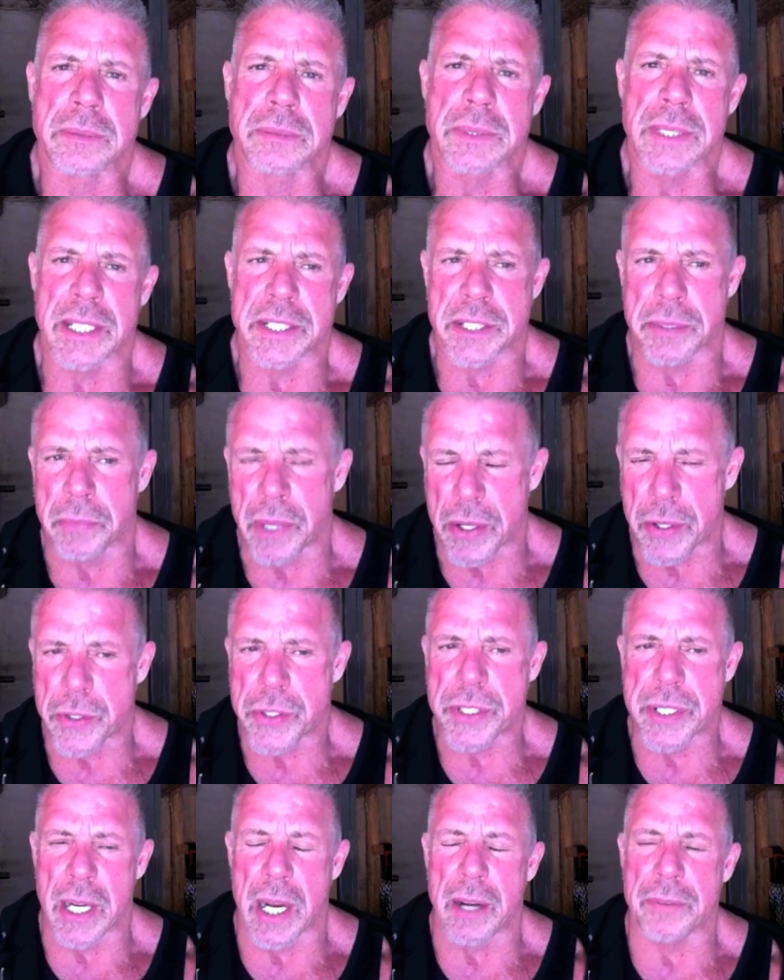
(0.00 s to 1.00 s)
Get some other
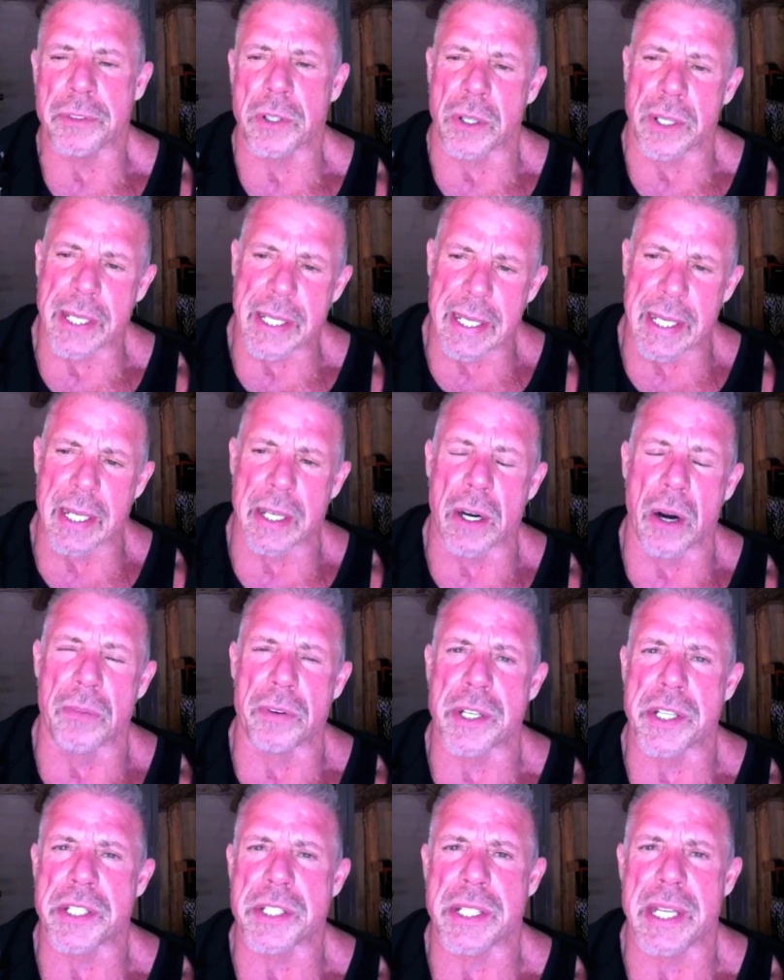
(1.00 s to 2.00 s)
stuff. Going to get it
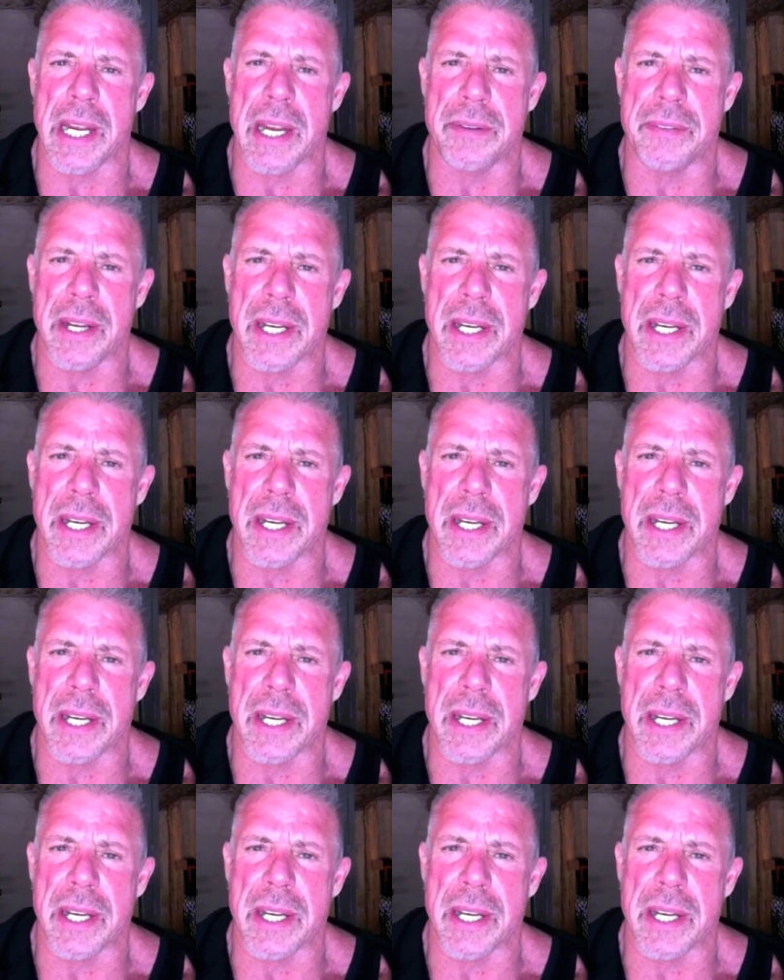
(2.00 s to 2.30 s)
over to Steve.